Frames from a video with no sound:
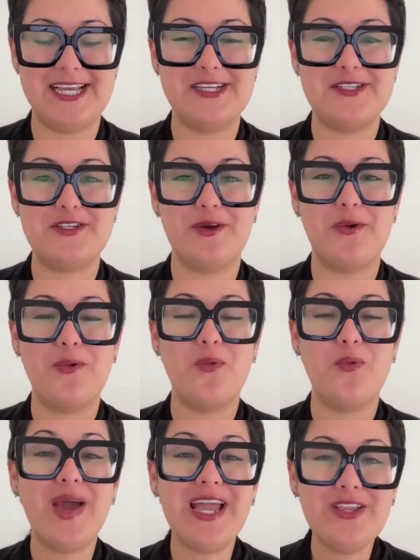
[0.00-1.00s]
So
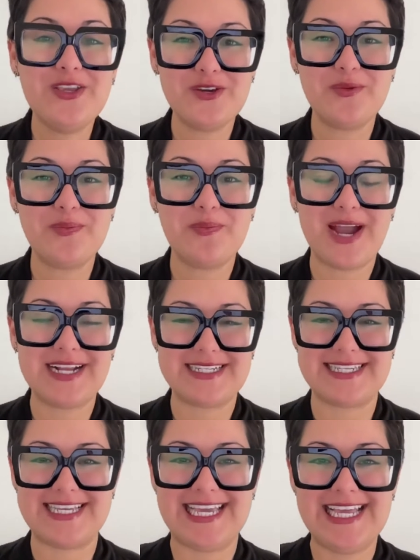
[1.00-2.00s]
when you're
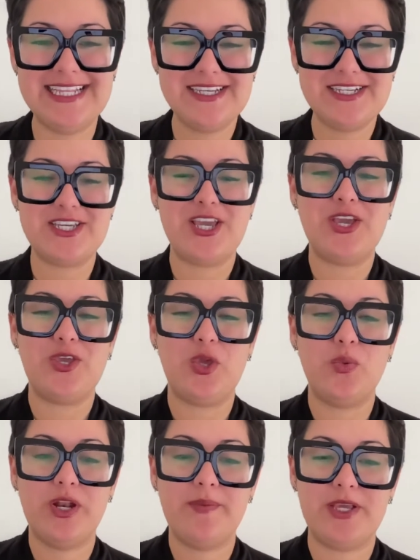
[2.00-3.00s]
practicing English, you
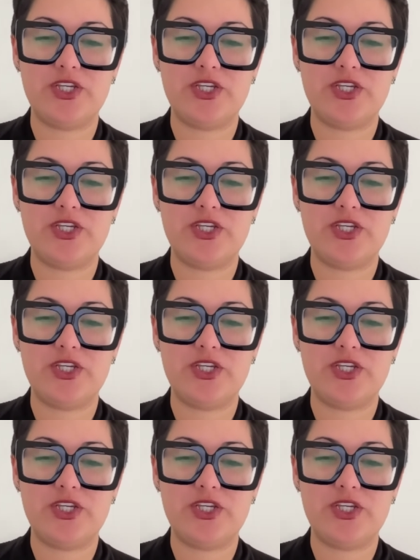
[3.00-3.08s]
want to make